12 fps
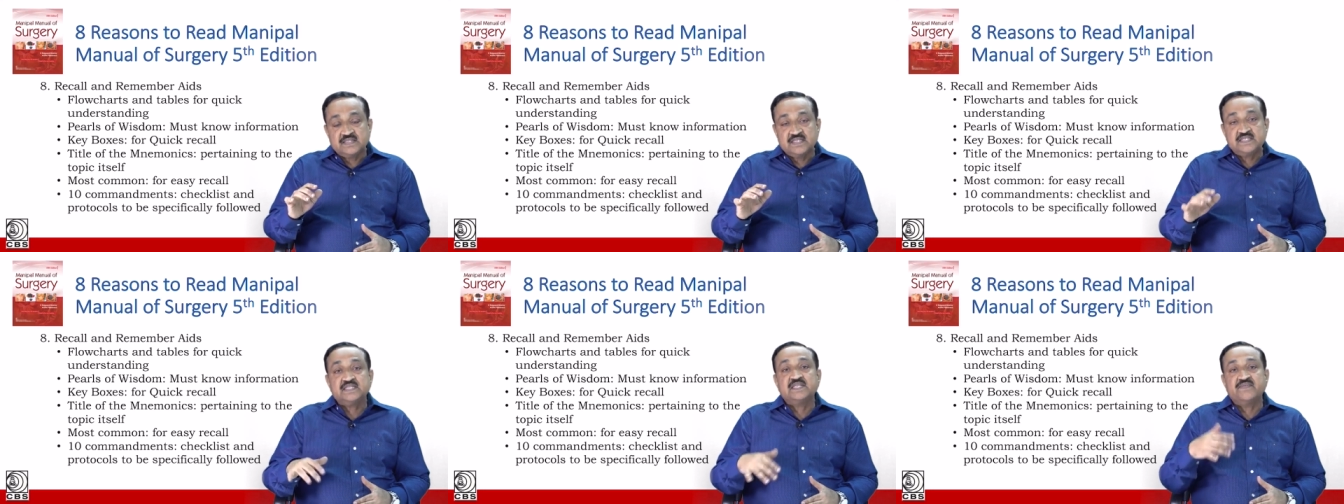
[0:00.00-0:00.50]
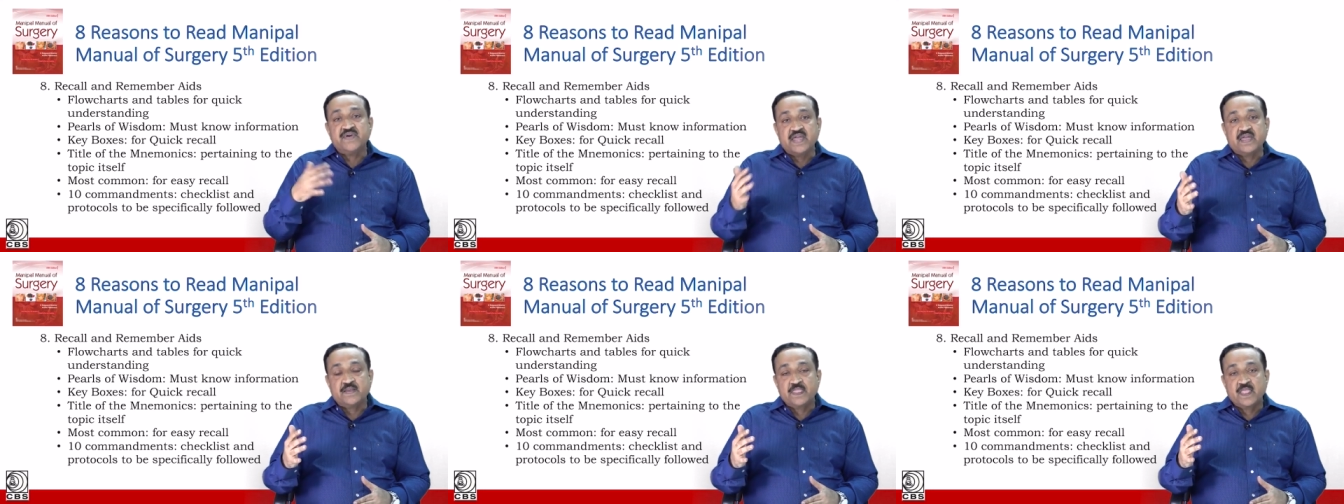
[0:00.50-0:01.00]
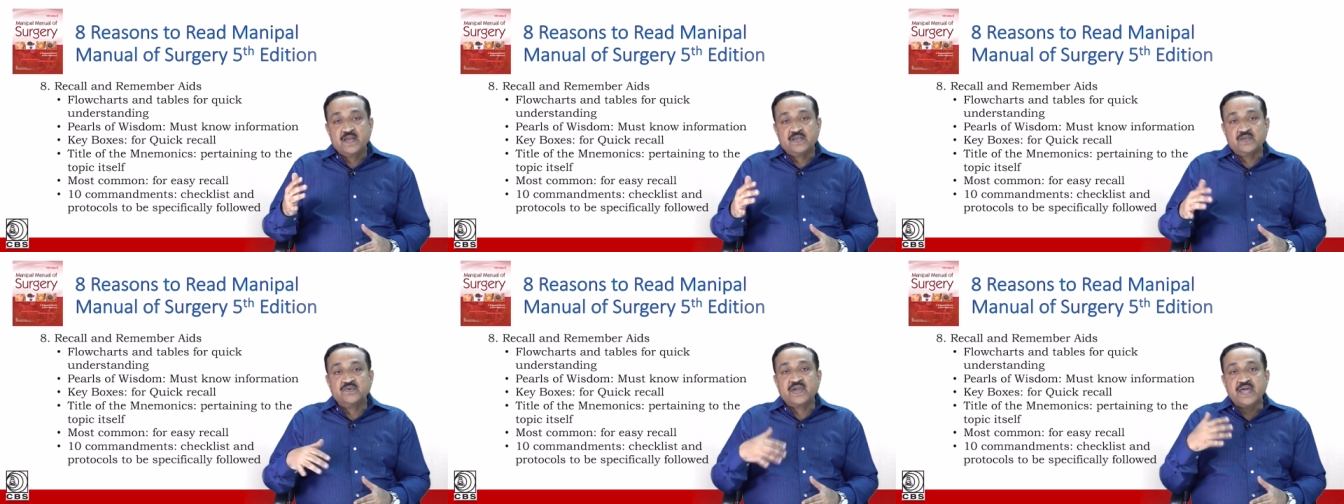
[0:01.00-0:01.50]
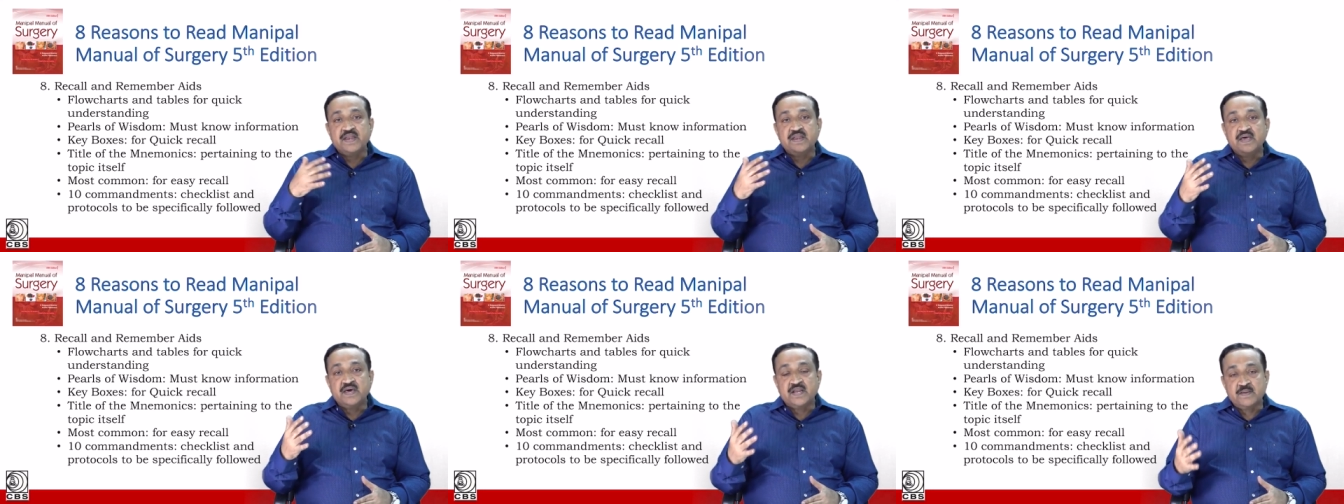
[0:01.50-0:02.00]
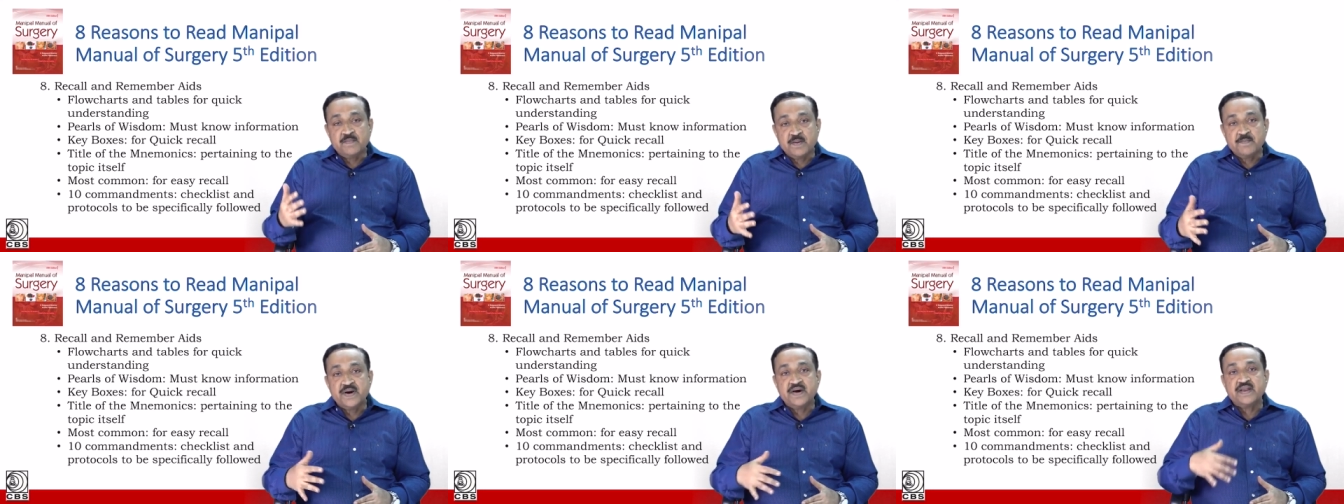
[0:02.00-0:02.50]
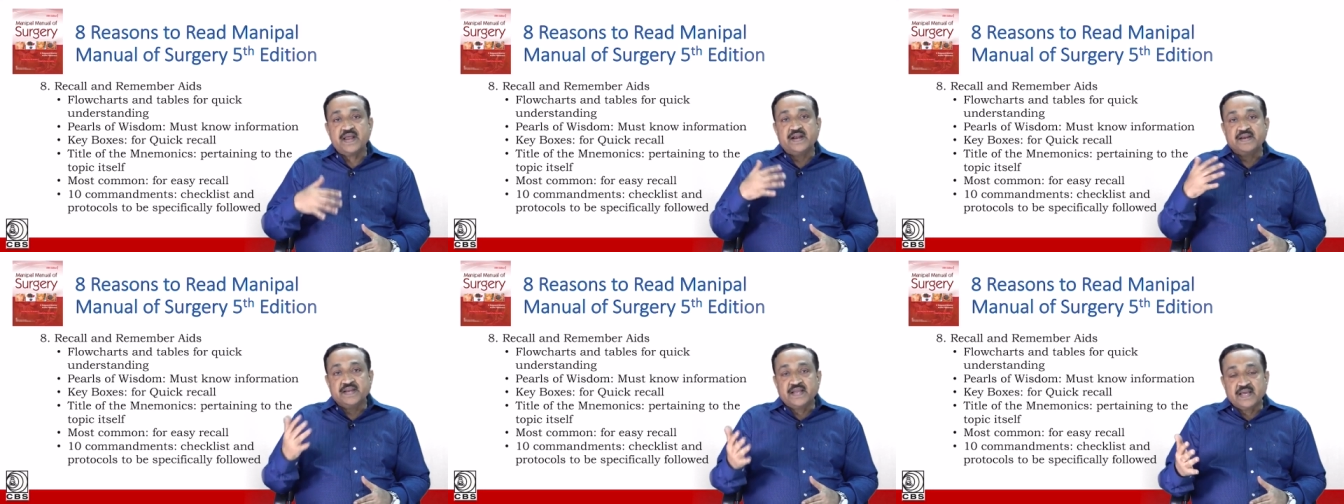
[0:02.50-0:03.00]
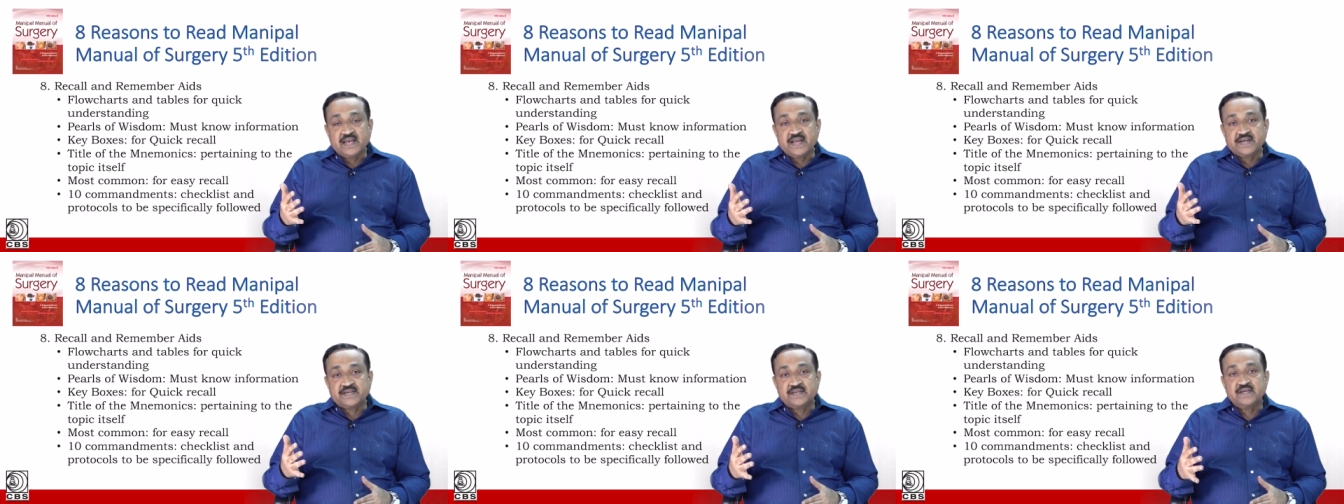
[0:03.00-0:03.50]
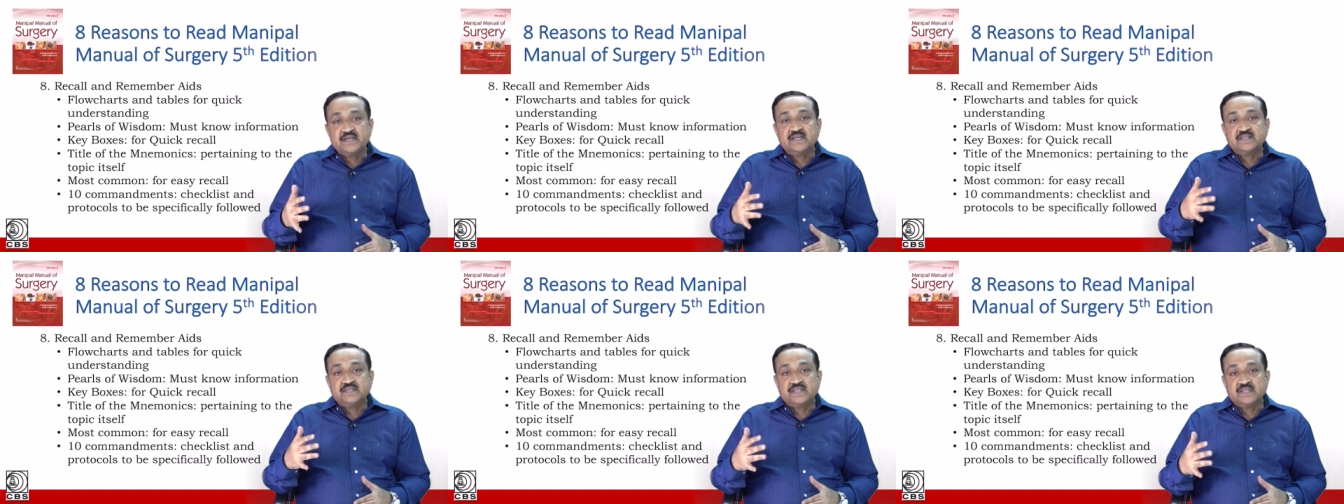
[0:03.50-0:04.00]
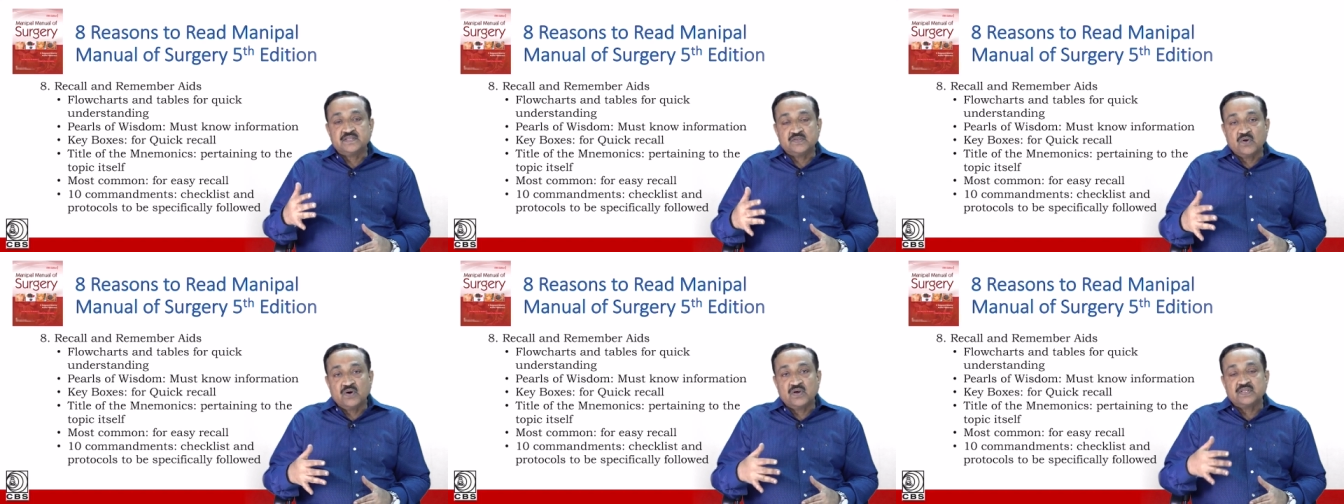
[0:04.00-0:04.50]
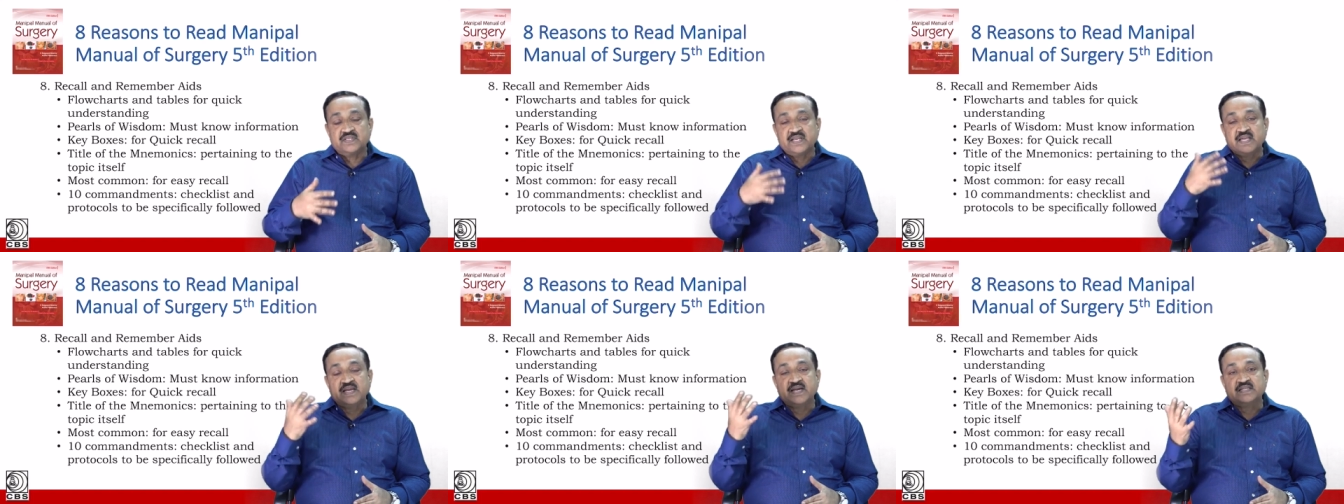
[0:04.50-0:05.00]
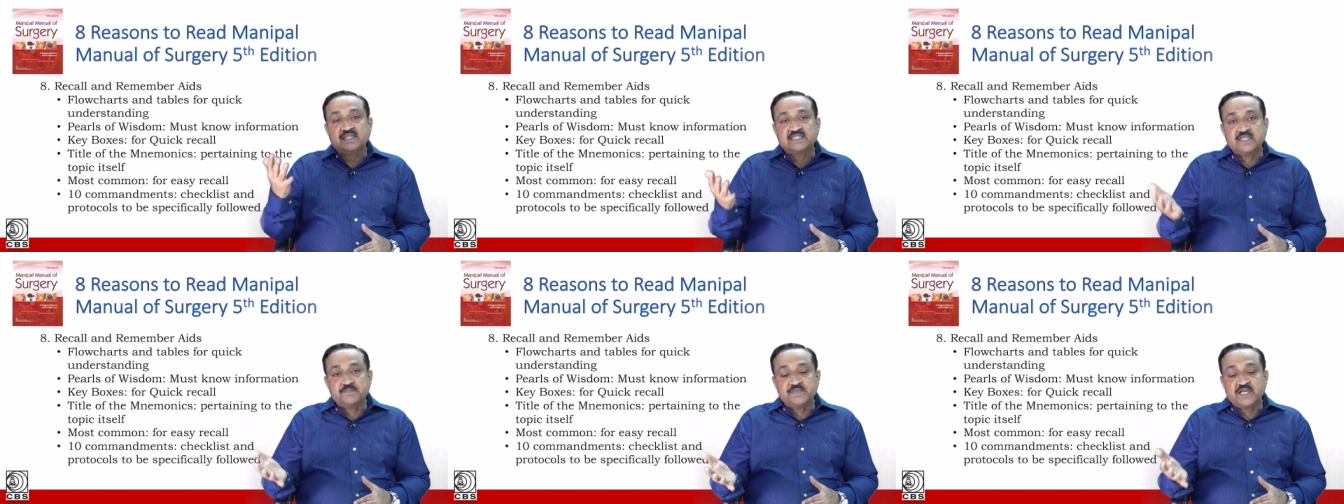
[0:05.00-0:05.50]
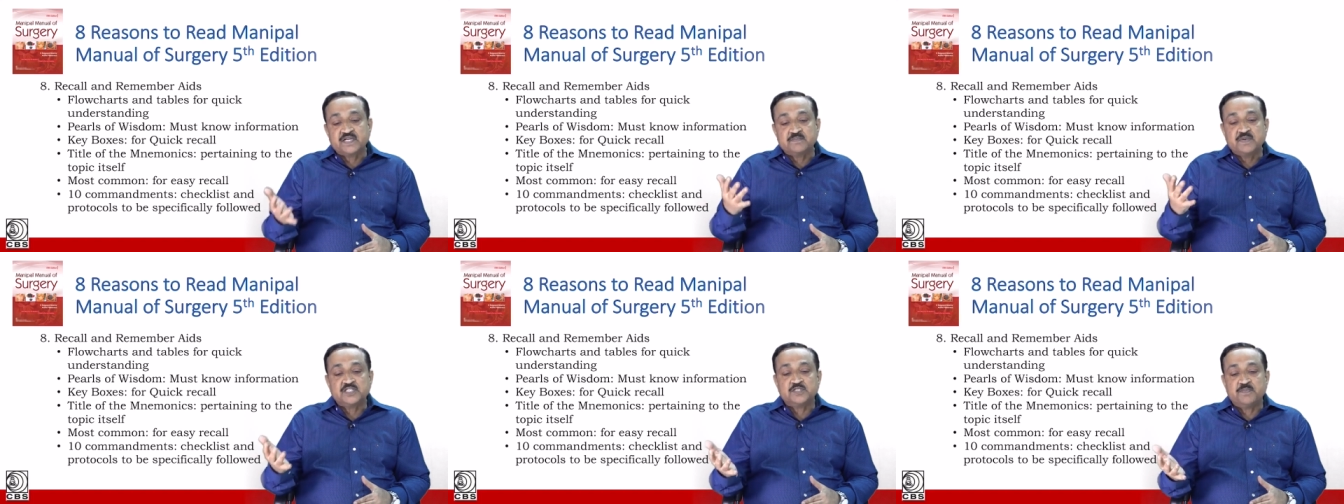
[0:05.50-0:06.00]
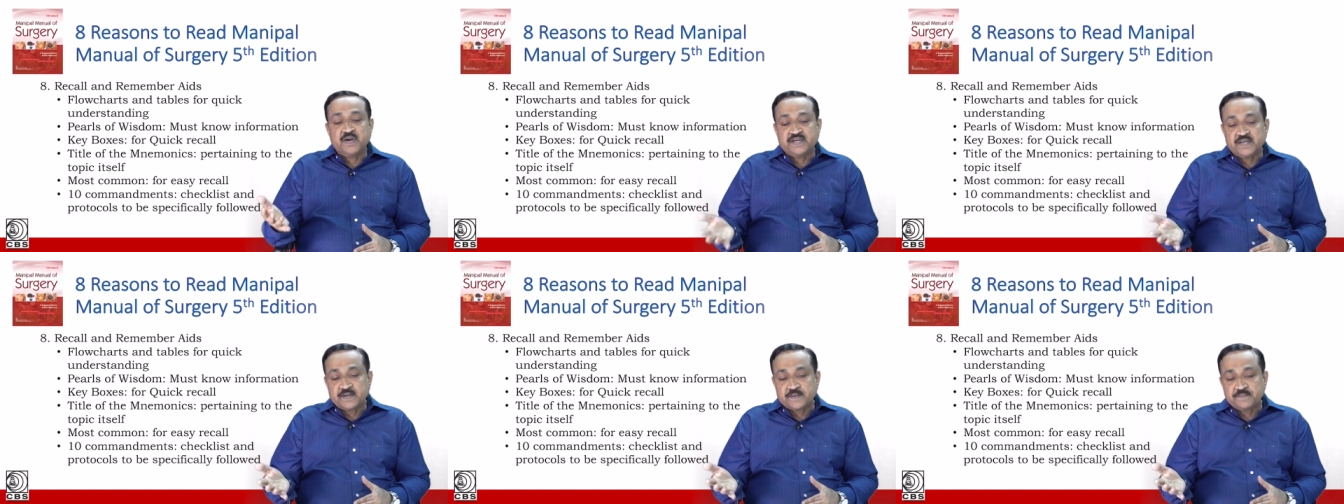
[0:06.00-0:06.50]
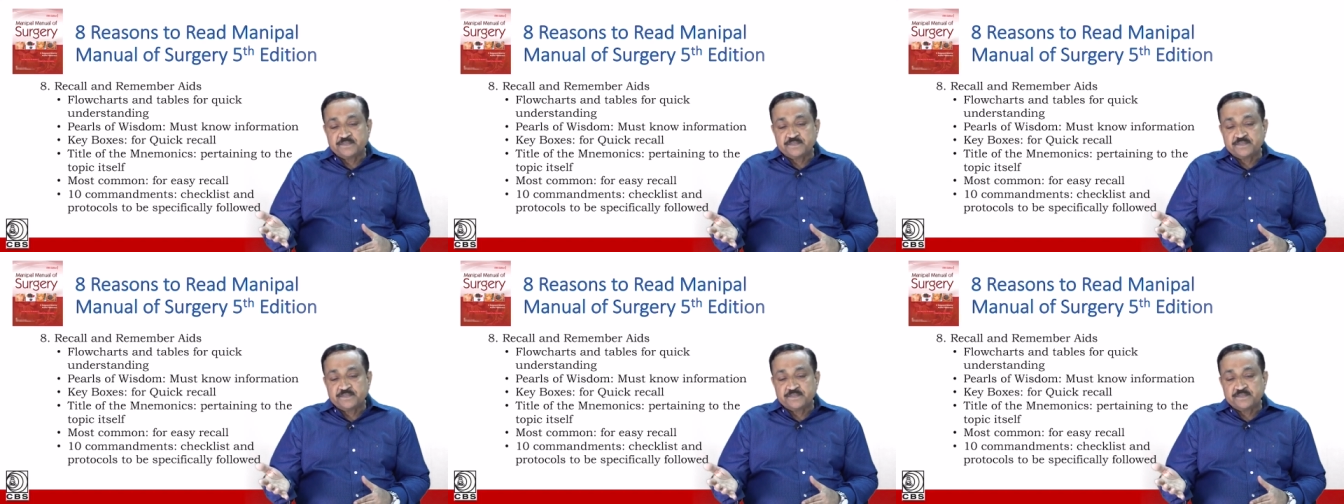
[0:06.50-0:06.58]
This is the way you can remember and recollect the subject much better.